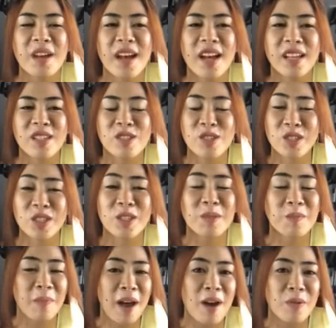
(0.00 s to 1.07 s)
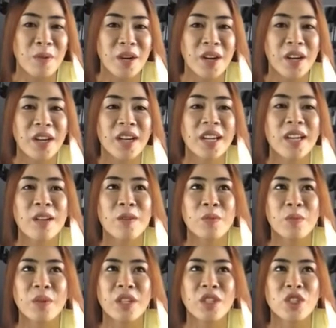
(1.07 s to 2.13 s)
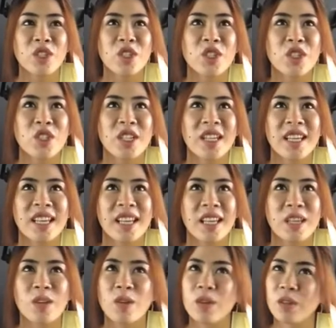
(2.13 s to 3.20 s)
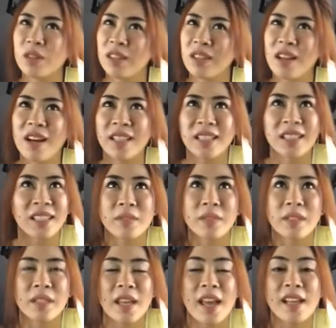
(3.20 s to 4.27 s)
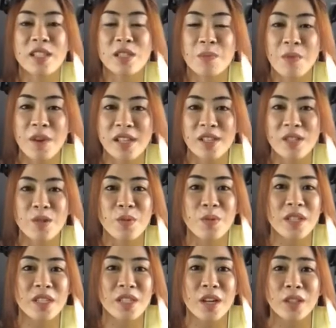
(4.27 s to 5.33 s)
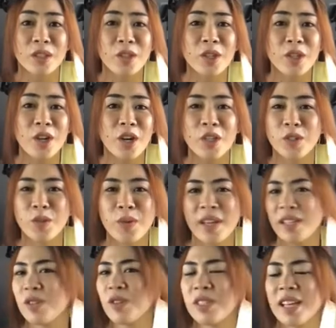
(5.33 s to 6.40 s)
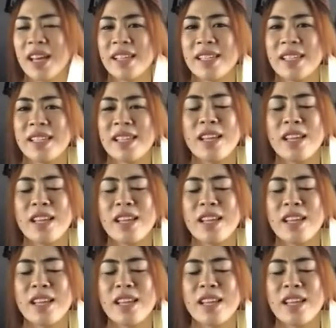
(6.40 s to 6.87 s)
a certain power which you could not express towards other cardio exercises.